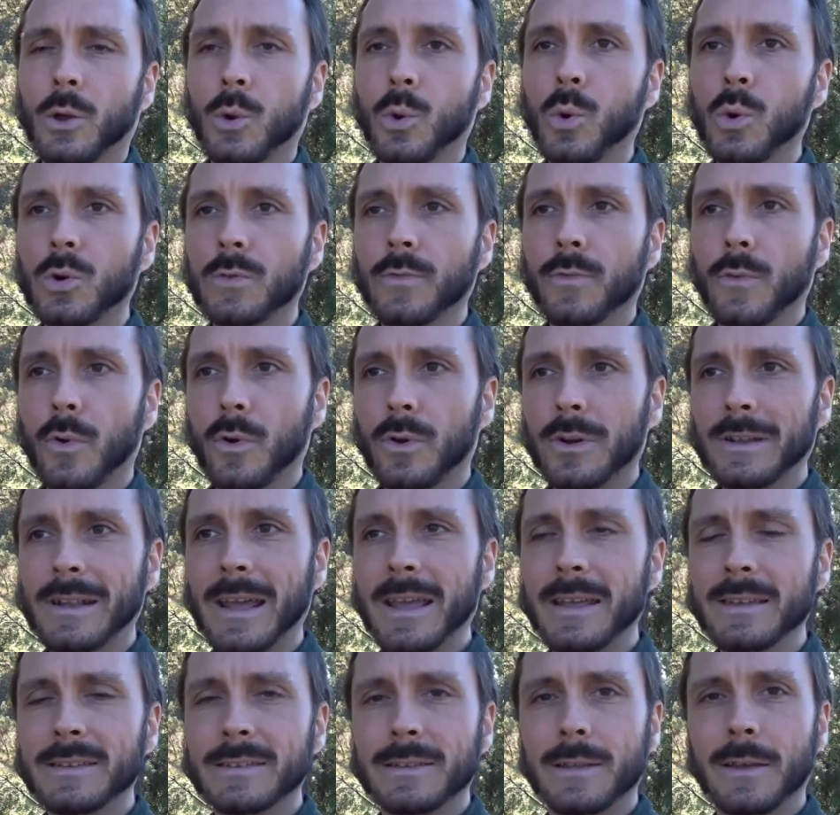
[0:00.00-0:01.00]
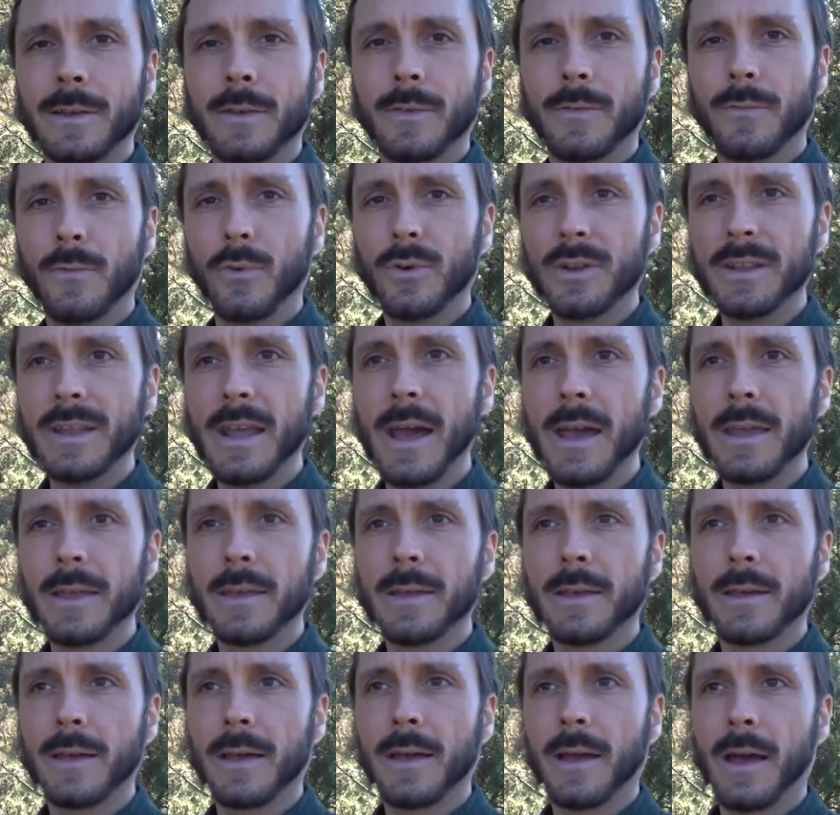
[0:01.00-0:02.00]
good for taste, for the
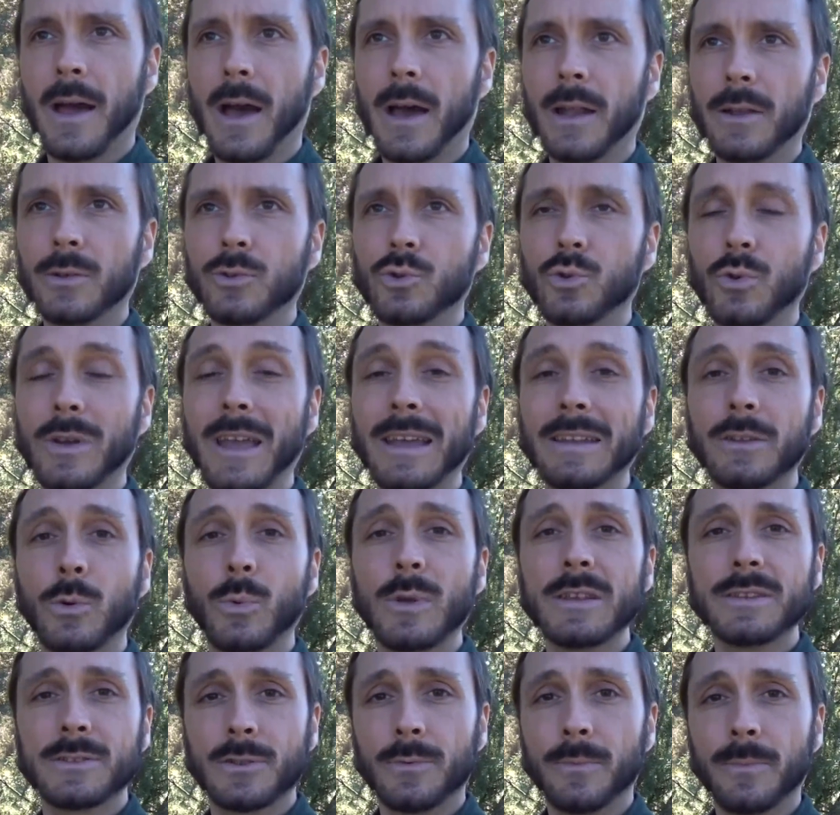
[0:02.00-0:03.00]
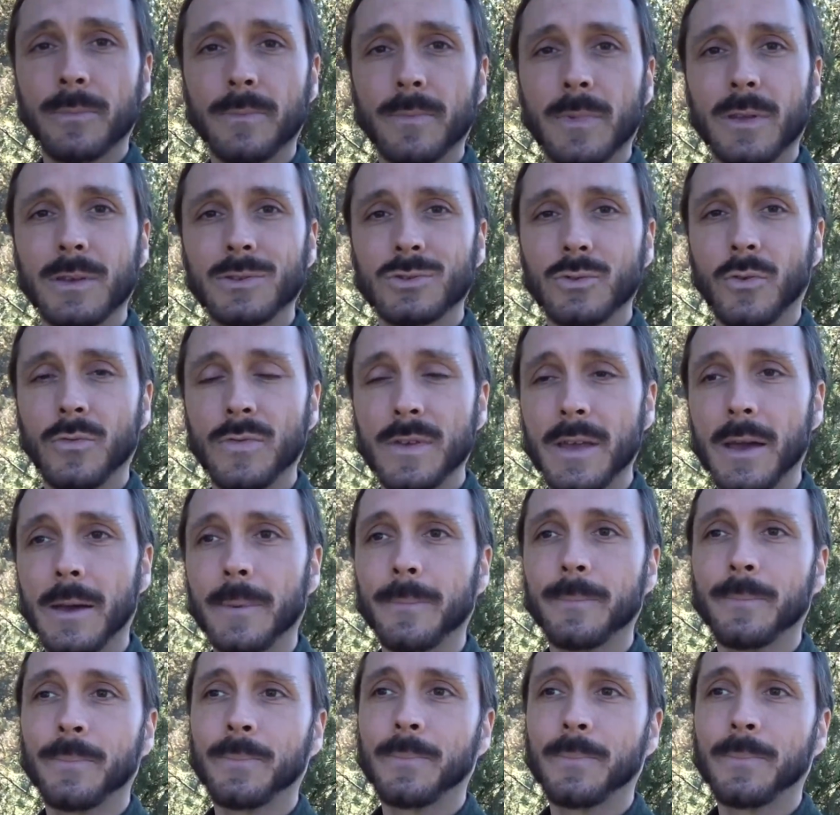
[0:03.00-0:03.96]
eye, and to get wisdom, Sophia.